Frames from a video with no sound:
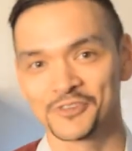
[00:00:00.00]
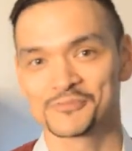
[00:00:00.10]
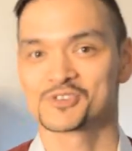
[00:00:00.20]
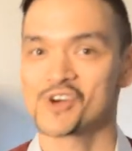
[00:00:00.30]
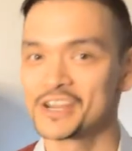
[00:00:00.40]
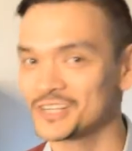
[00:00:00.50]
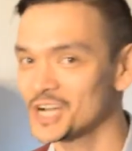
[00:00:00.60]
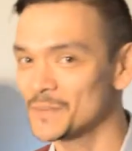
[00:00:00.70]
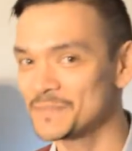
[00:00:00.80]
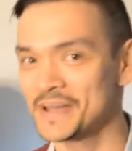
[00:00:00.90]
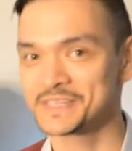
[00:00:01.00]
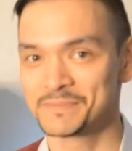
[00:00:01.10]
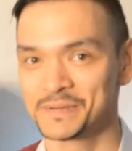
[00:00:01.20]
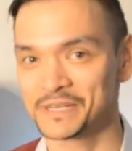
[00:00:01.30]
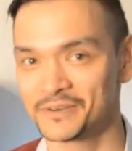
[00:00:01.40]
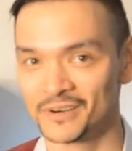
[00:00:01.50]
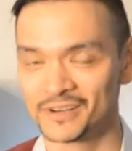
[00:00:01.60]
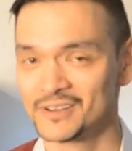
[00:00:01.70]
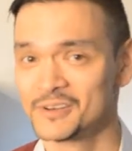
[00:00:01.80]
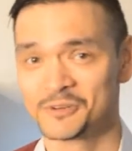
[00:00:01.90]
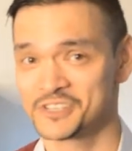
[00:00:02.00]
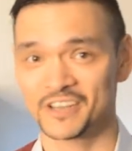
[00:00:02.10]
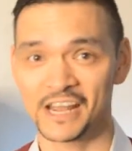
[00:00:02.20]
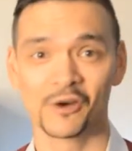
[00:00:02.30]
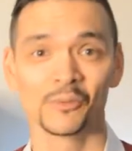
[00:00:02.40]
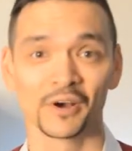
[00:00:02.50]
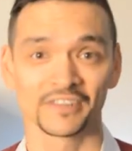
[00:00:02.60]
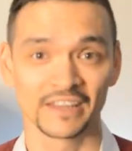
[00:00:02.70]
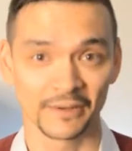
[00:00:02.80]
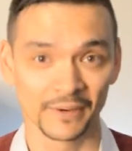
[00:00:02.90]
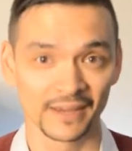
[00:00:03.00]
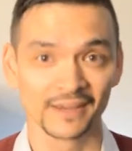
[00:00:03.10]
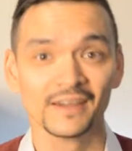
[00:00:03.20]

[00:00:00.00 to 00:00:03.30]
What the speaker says: from trying to copy-paste a Bitcoin, which is not how it works anyway.